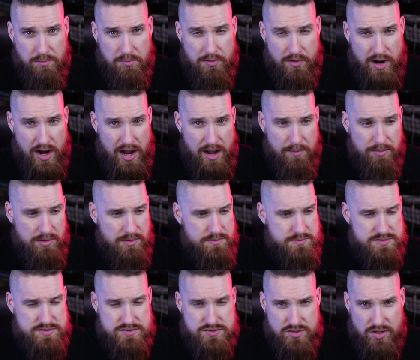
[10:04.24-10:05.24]

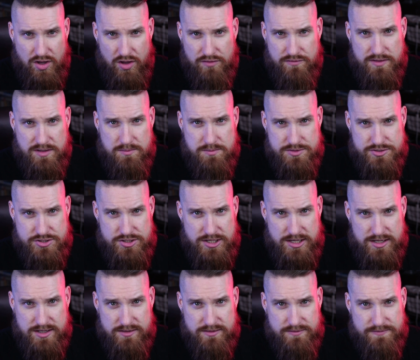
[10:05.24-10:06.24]
problem-solving
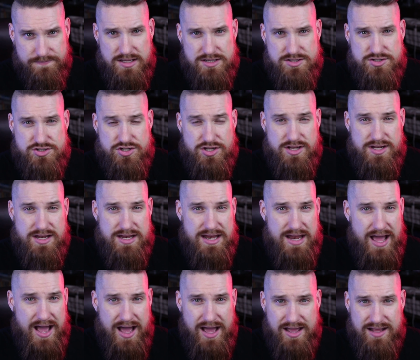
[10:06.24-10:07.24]
machine. It should
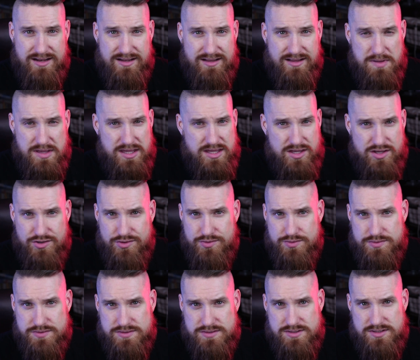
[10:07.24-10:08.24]
not be
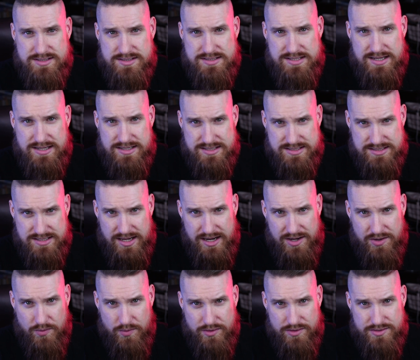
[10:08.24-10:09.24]
used to take
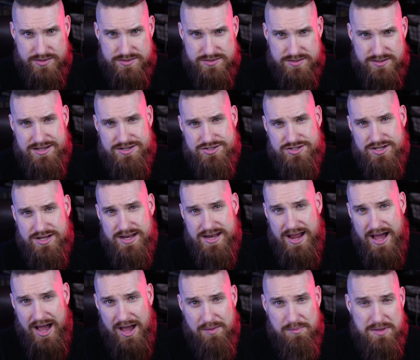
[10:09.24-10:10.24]
design orders. It should
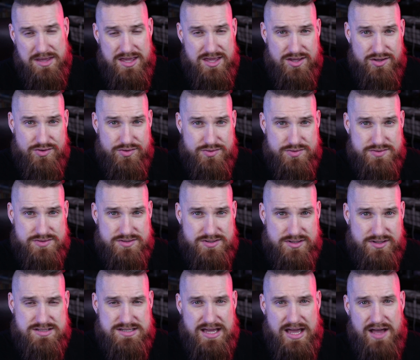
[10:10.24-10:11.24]
not be used
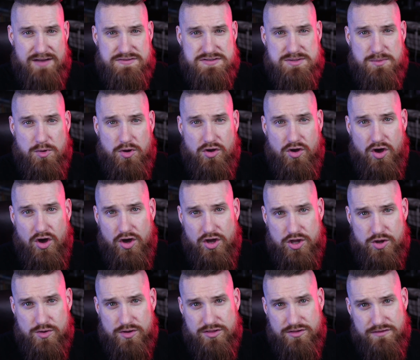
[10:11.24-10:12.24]
to have someone call
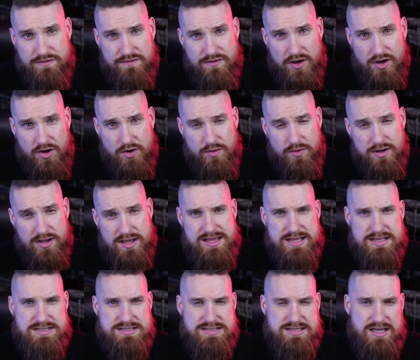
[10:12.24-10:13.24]
you on the phone
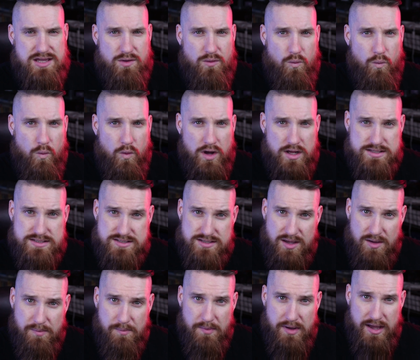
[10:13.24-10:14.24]
and say, "What's
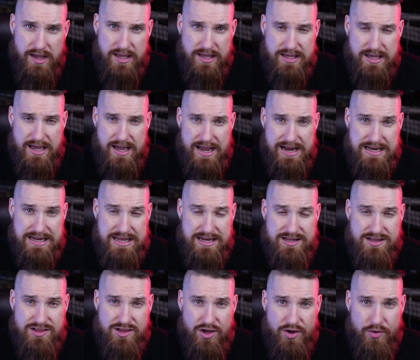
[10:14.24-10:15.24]
up, Mike? I need
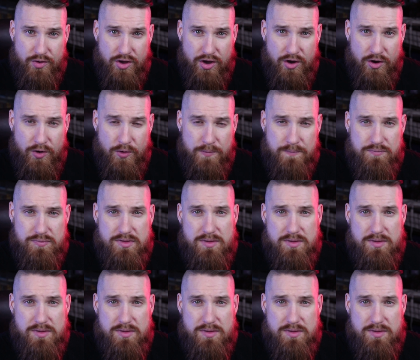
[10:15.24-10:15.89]
a logo.